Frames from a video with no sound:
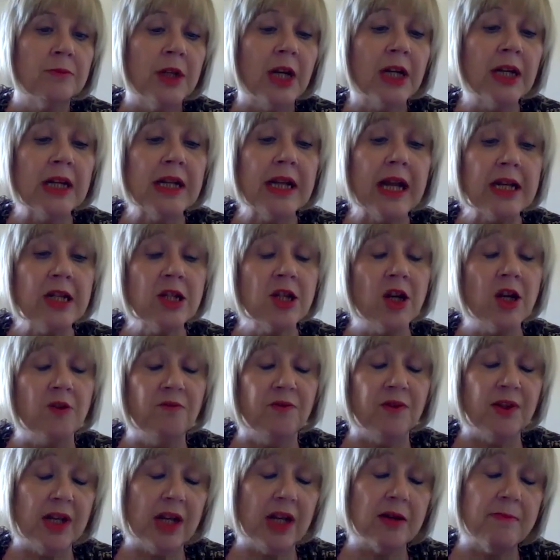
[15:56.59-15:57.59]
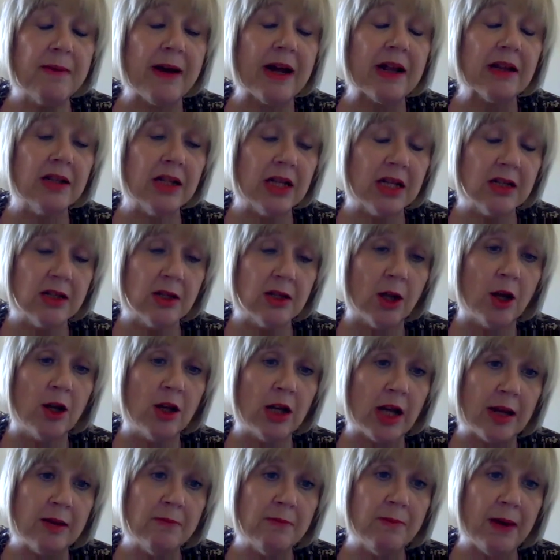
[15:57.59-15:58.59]
And again, don't forget about things like
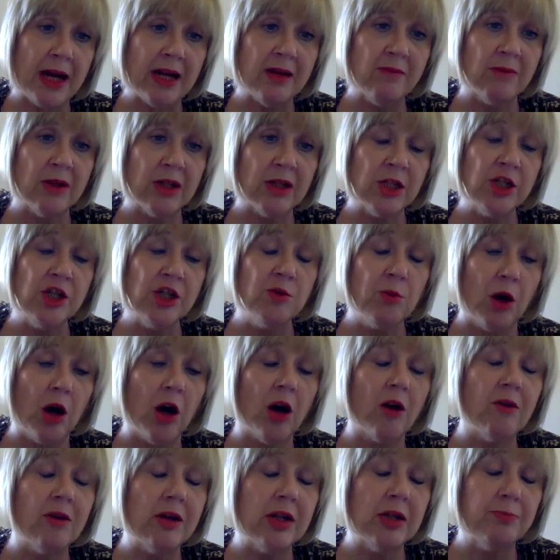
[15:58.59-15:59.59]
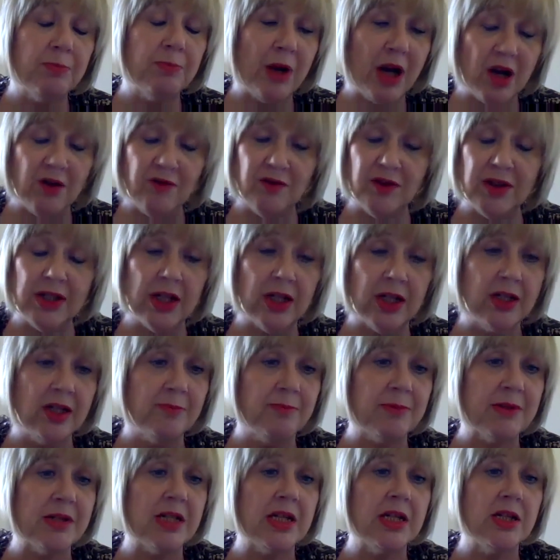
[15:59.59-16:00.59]
late payment. You are perfectly at
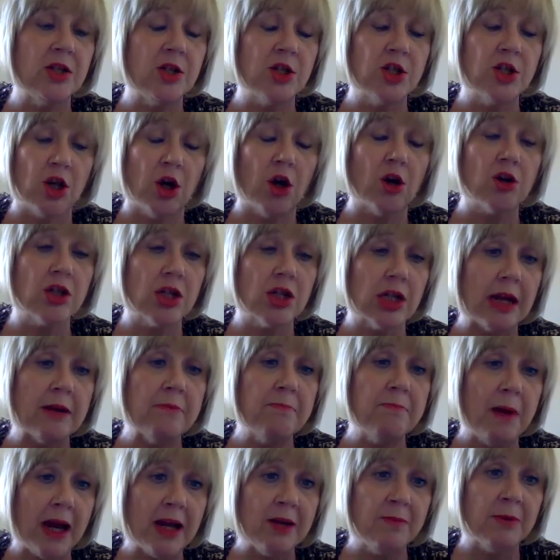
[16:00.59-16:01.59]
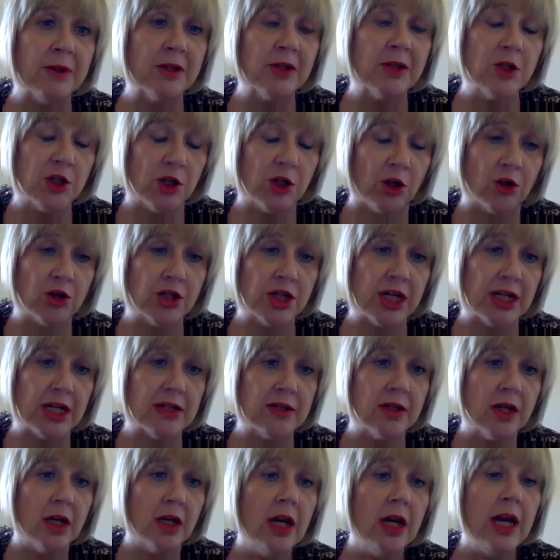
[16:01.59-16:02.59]
liberty to charge late payment
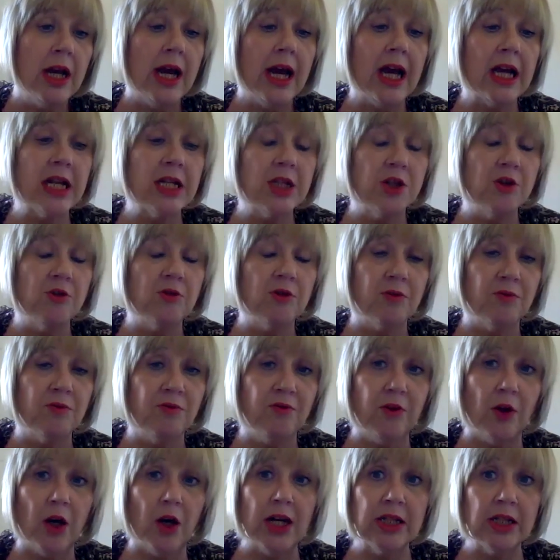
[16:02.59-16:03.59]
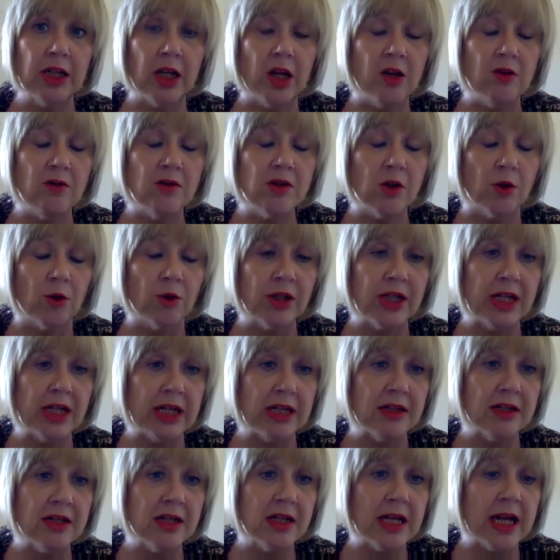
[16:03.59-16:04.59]
charges, and you can find those on the
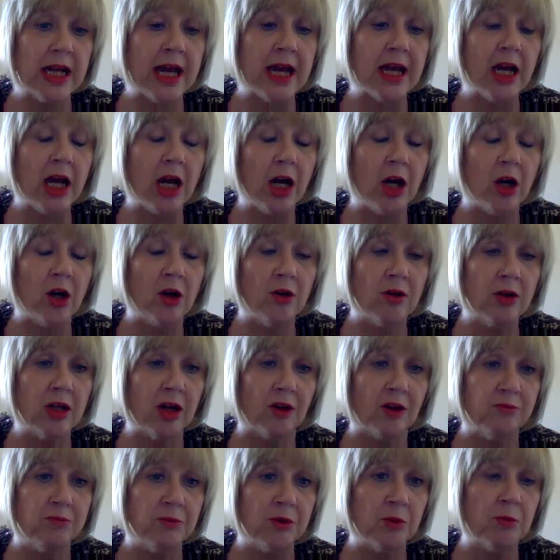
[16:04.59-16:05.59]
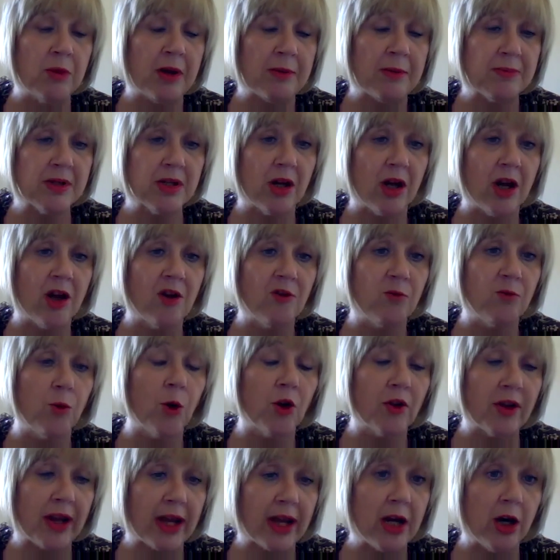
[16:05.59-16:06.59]
internet, government website of
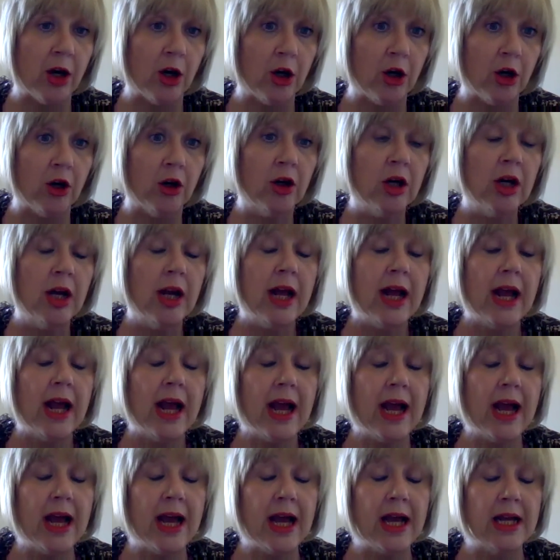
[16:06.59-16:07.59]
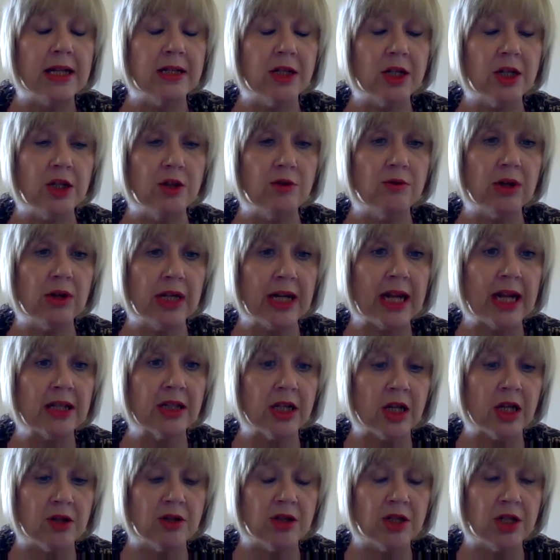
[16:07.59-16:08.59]
what they are, and you can add
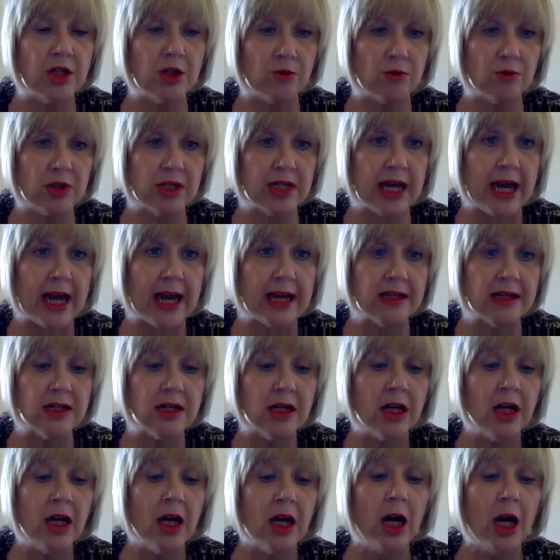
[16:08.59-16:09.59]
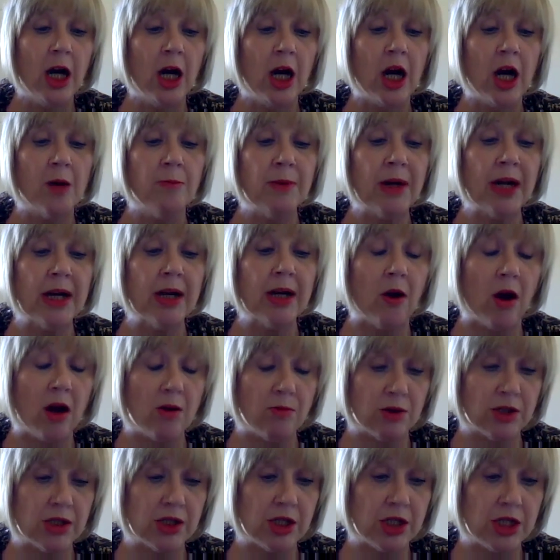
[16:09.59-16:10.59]
those to your debt. And I
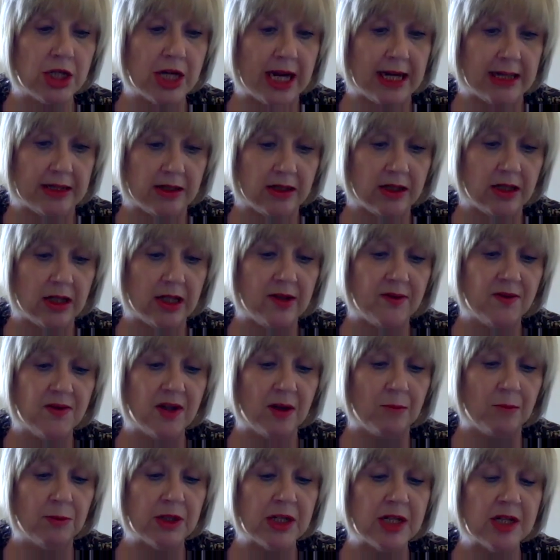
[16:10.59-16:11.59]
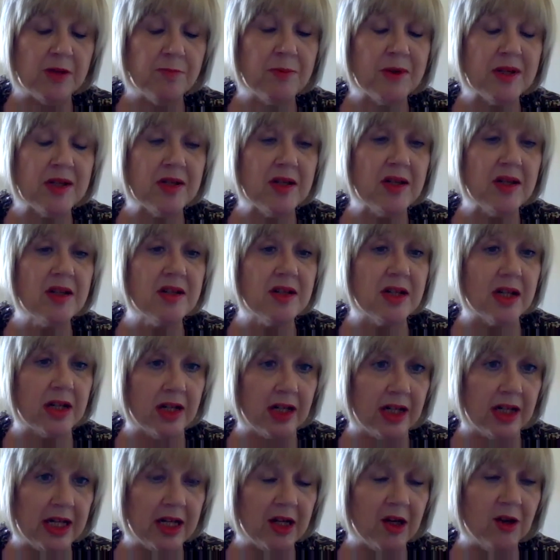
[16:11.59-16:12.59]
would suggest that if someone is
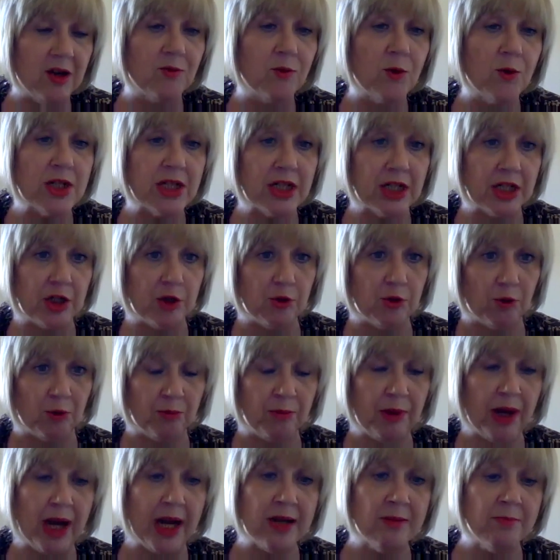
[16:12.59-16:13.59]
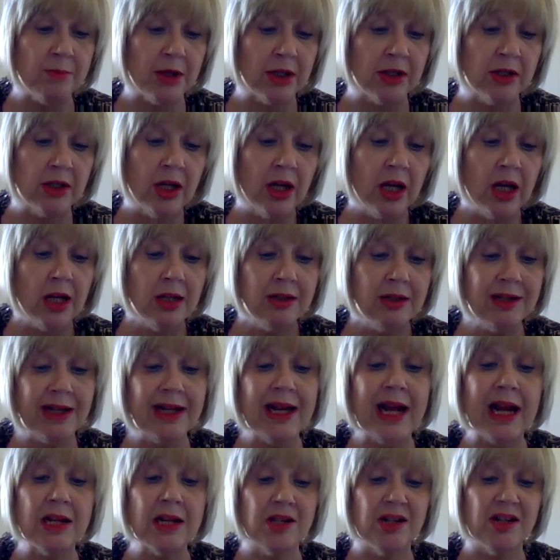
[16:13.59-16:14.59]
persistently avoiding you on payment, then
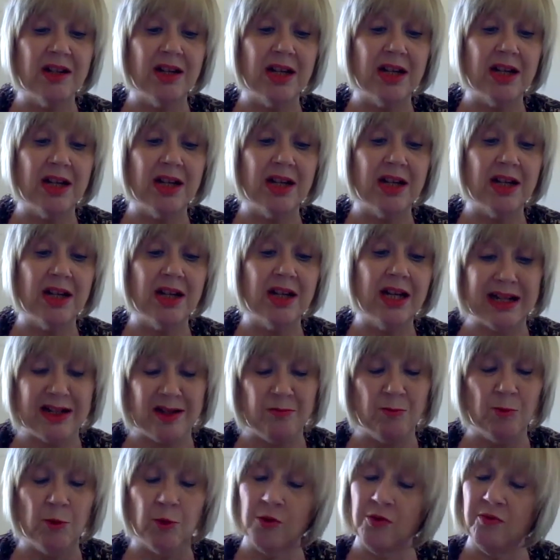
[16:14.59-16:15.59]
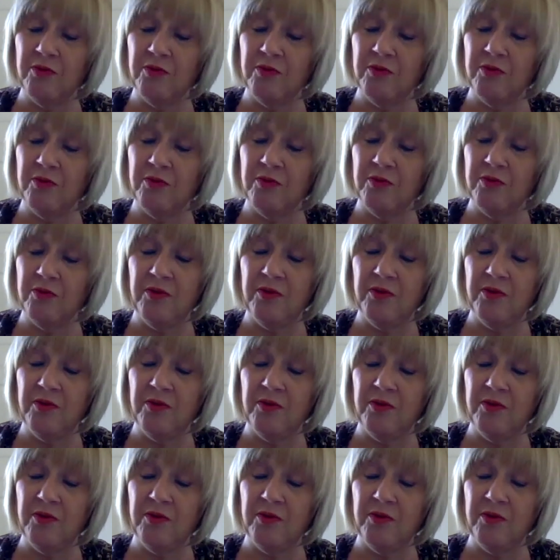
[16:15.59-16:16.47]
actually that's more than fair to do.